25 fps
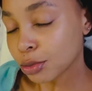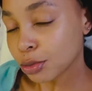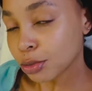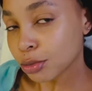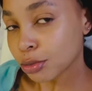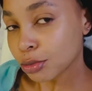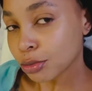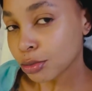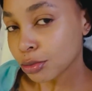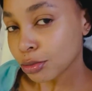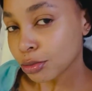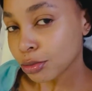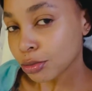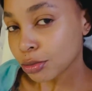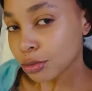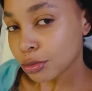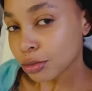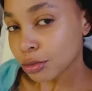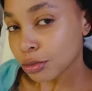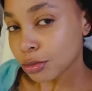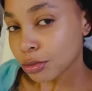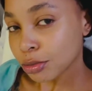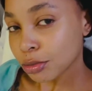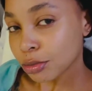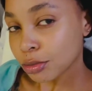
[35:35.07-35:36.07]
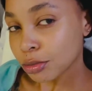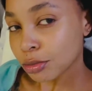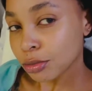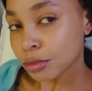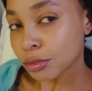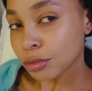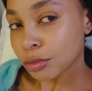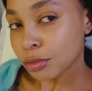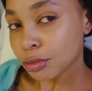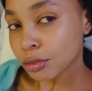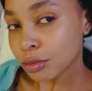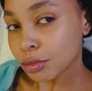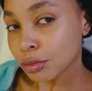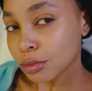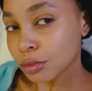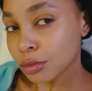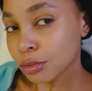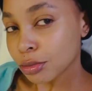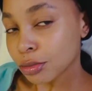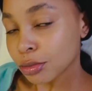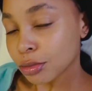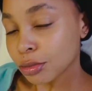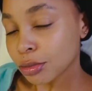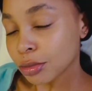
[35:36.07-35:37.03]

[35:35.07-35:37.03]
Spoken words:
(no one is talking)